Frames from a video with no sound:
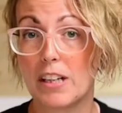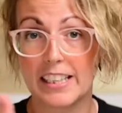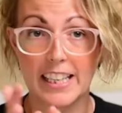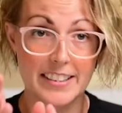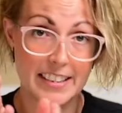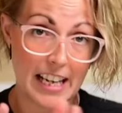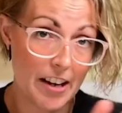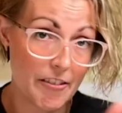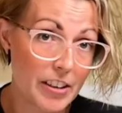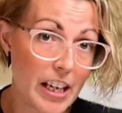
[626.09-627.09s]
against
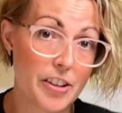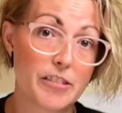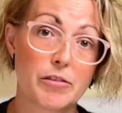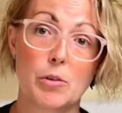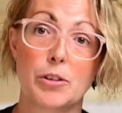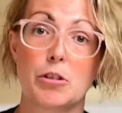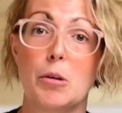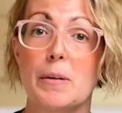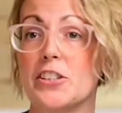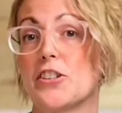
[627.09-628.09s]
every other
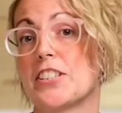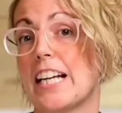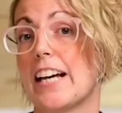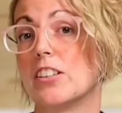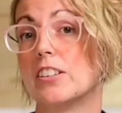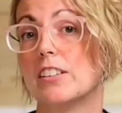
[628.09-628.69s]
fluorochrome in your channel.